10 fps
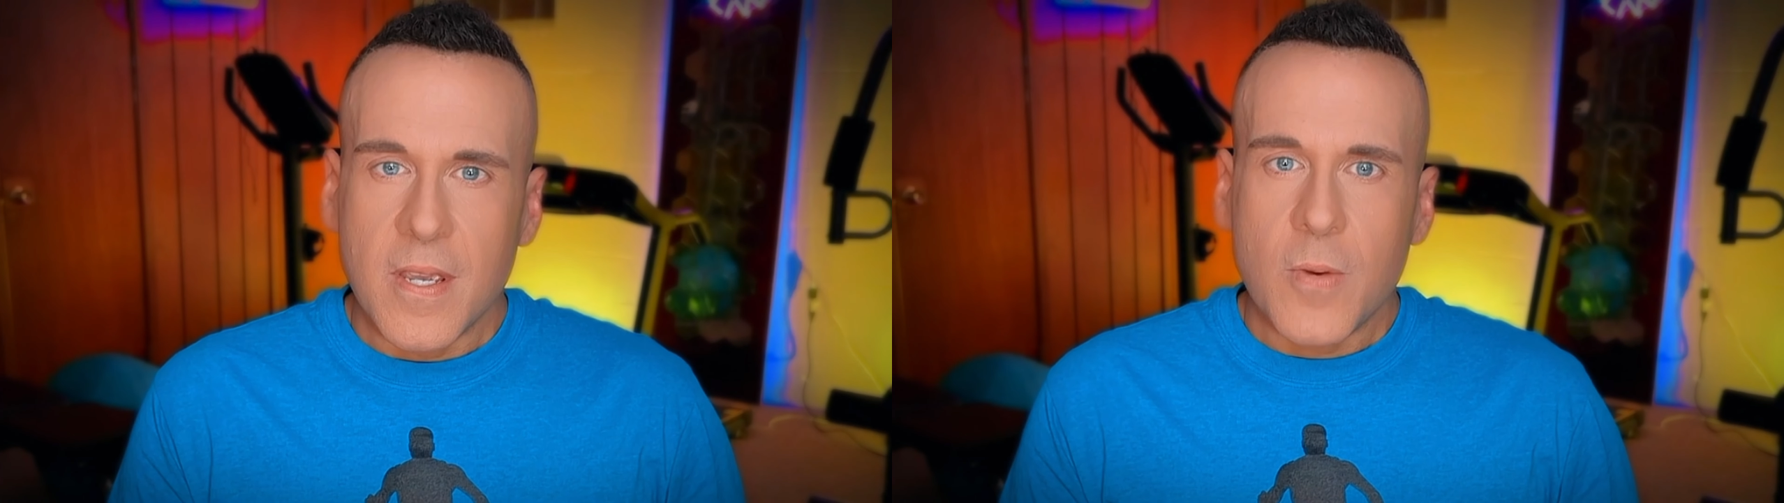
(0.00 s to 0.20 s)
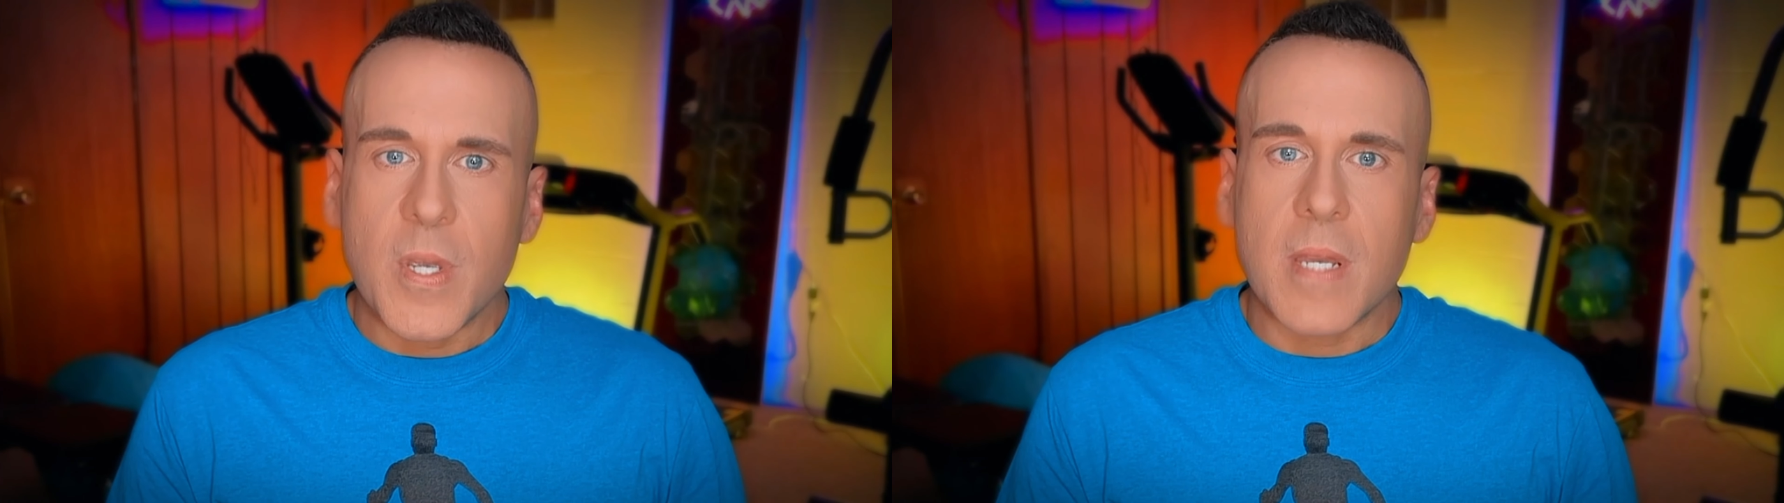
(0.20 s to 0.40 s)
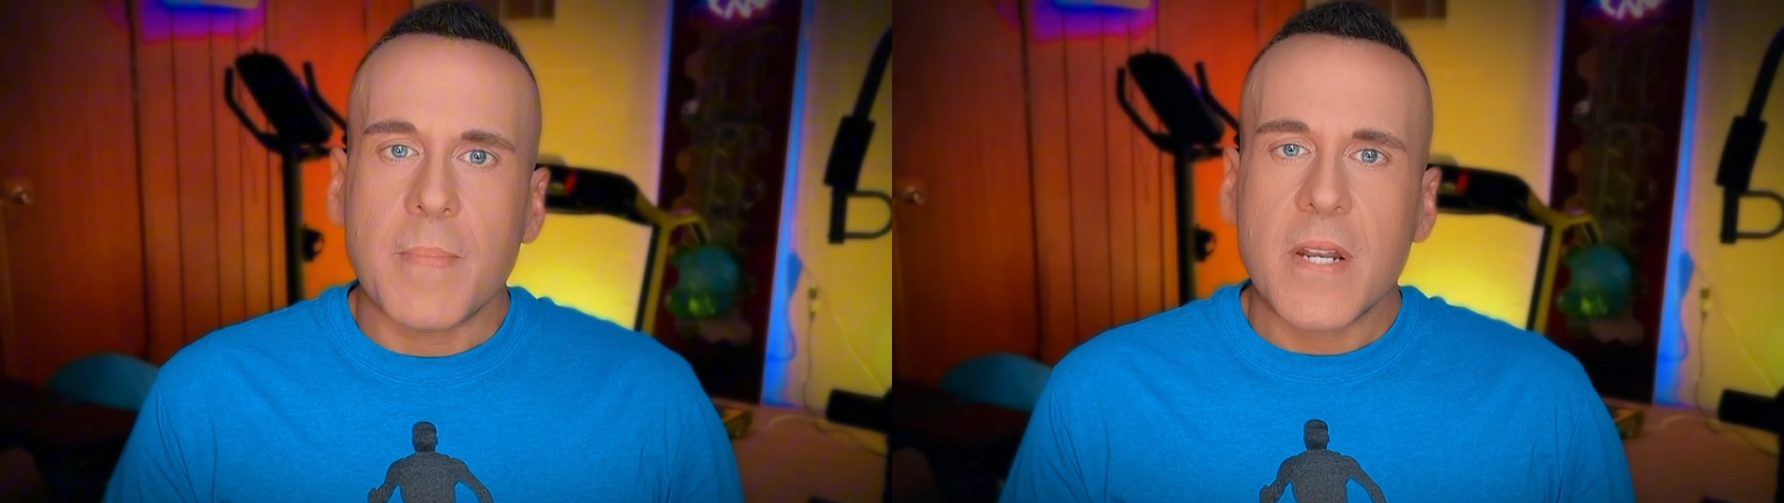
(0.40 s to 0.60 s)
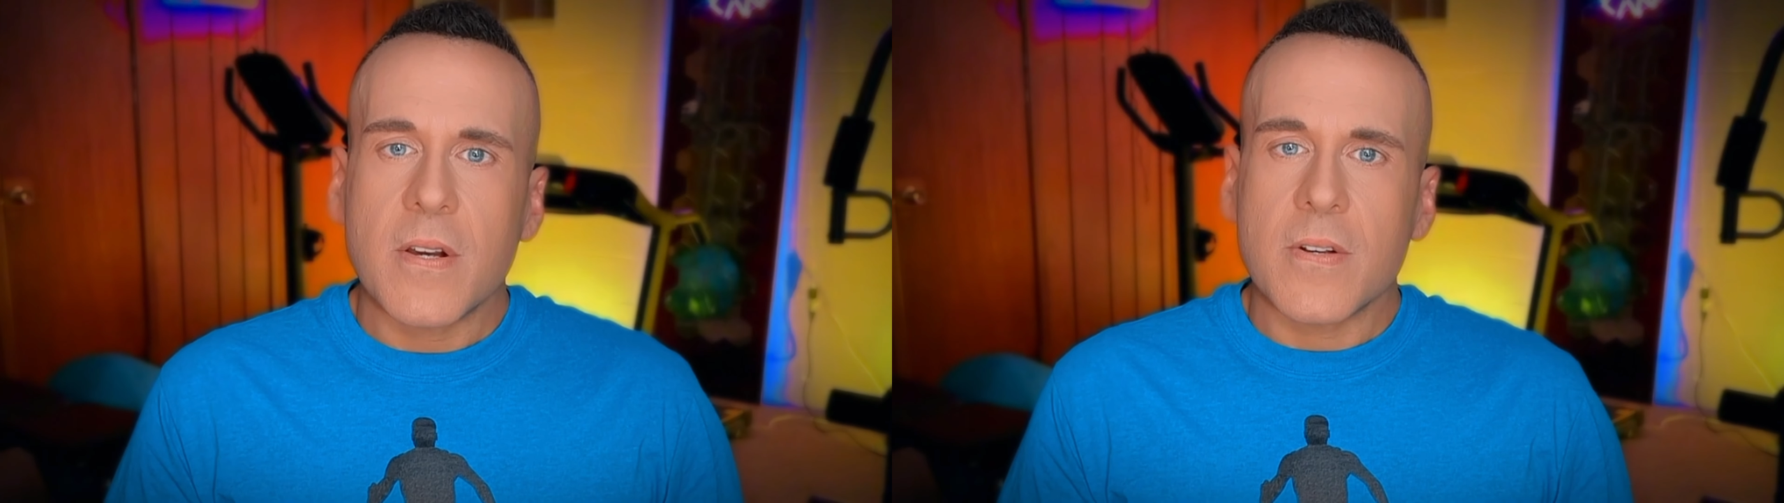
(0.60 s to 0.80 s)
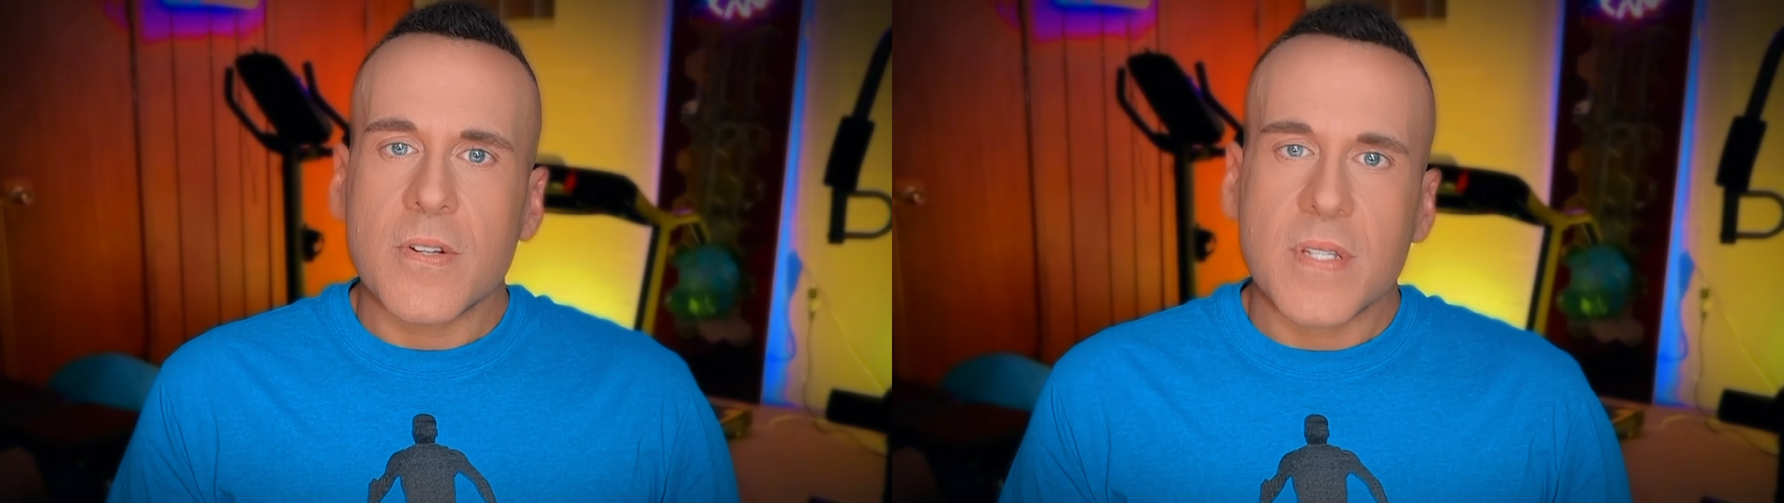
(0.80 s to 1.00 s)
we can better
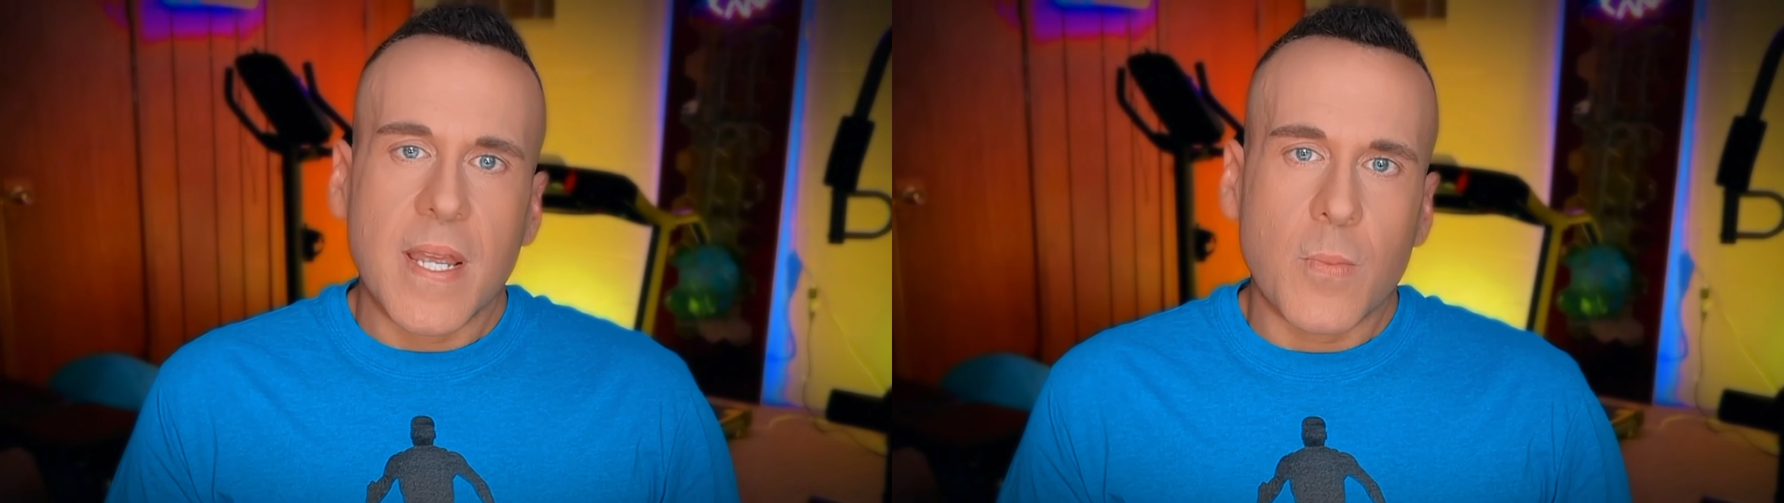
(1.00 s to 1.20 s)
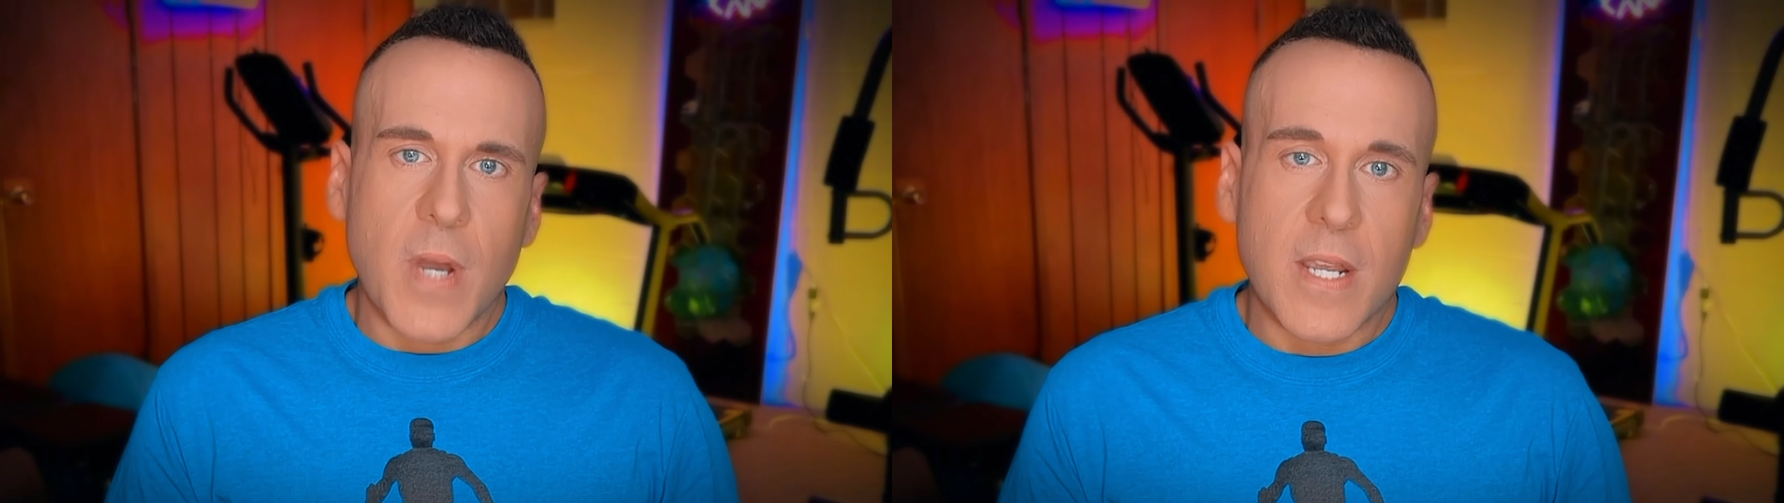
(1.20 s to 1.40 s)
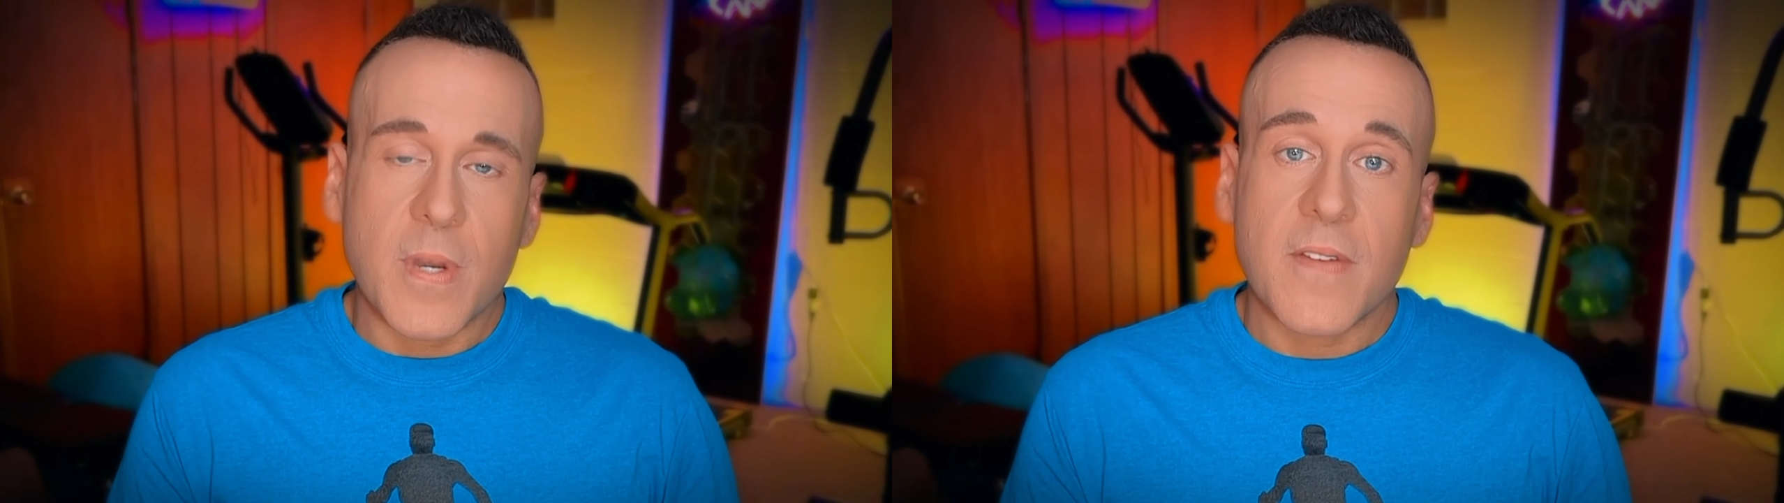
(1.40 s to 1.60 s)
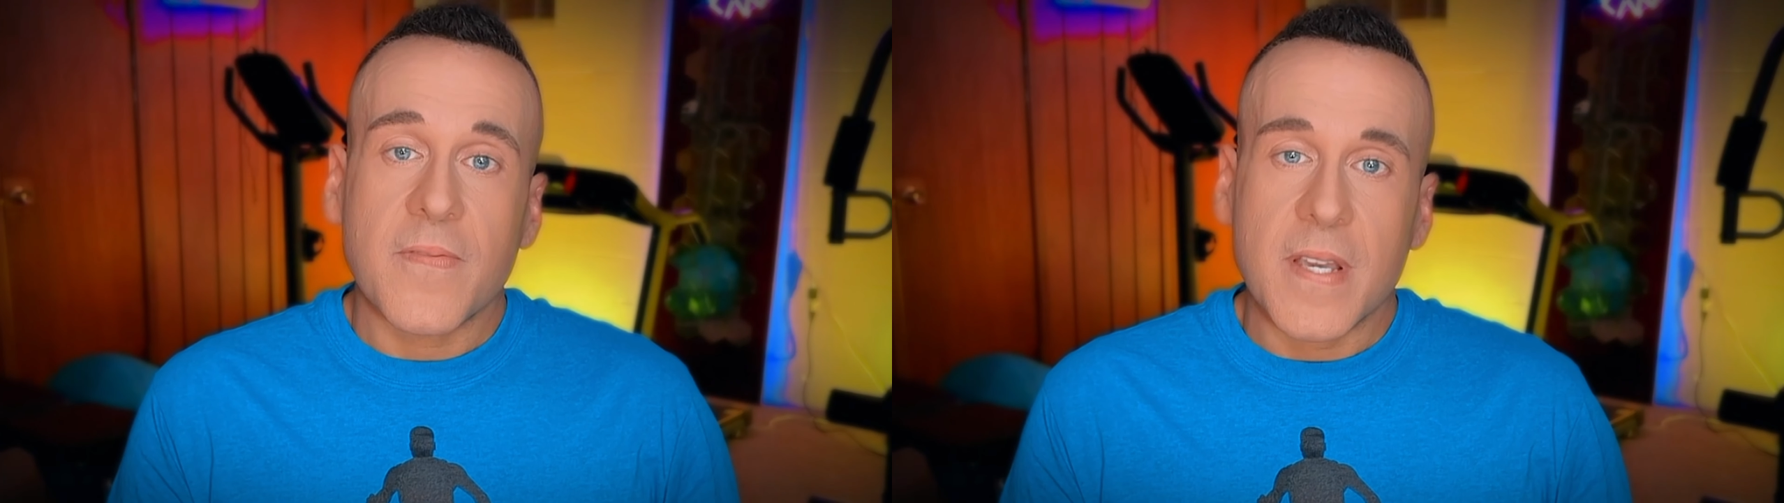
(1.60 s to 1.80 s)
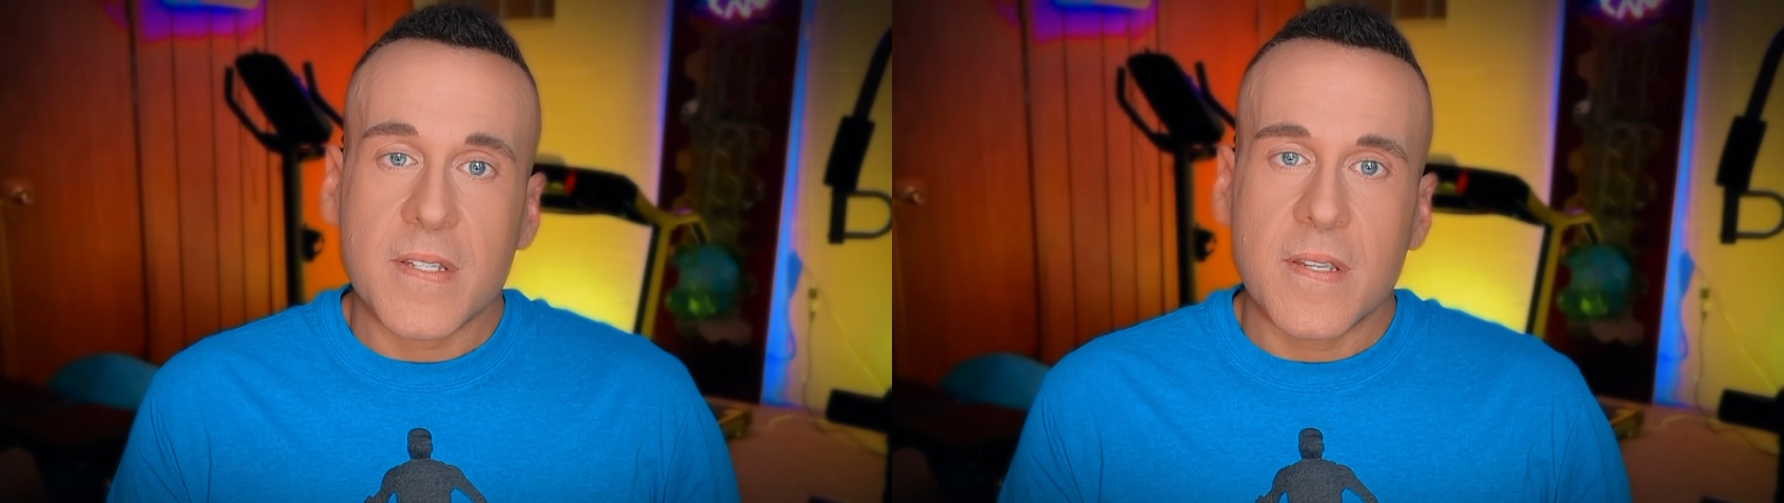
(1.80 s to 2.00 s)
understand why quick
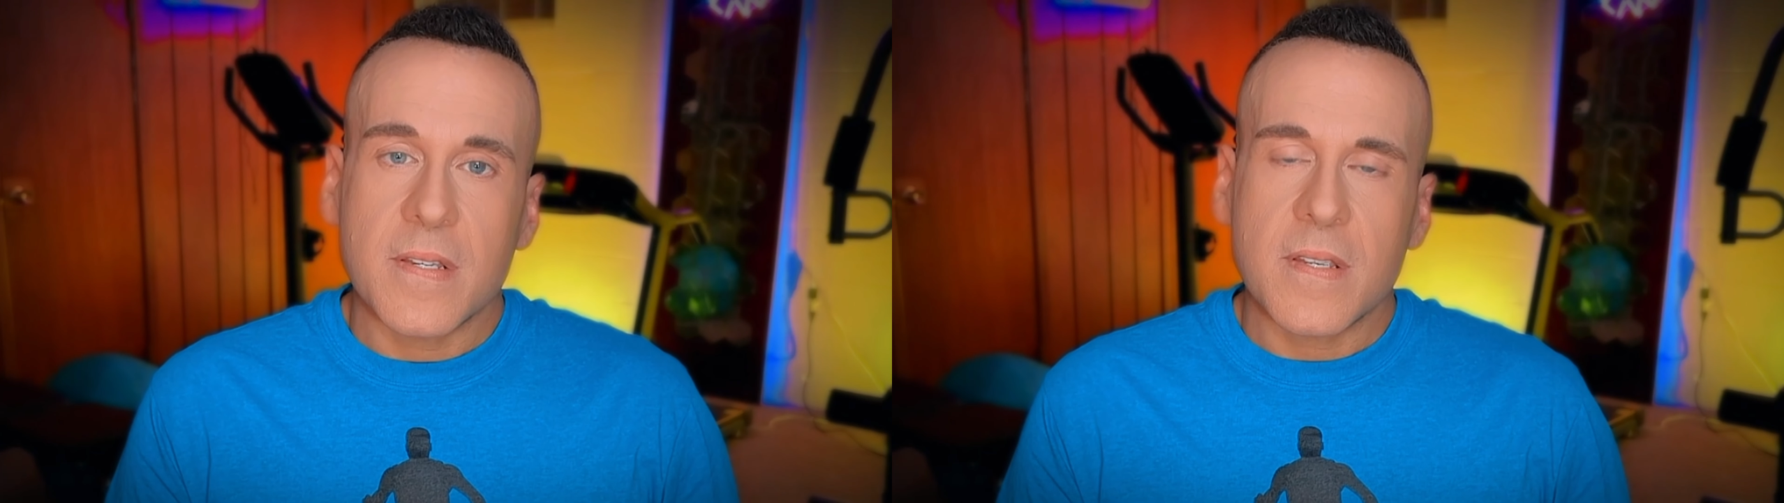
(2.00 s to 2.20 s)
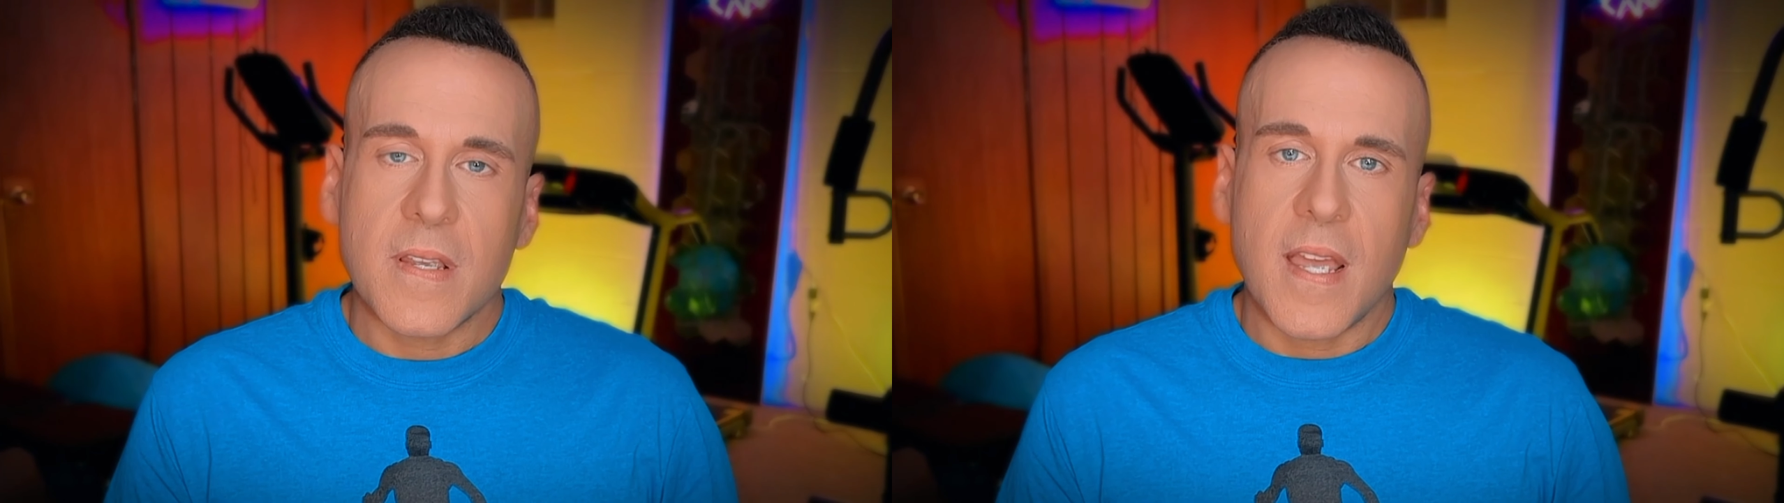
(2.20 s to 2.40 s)
fixes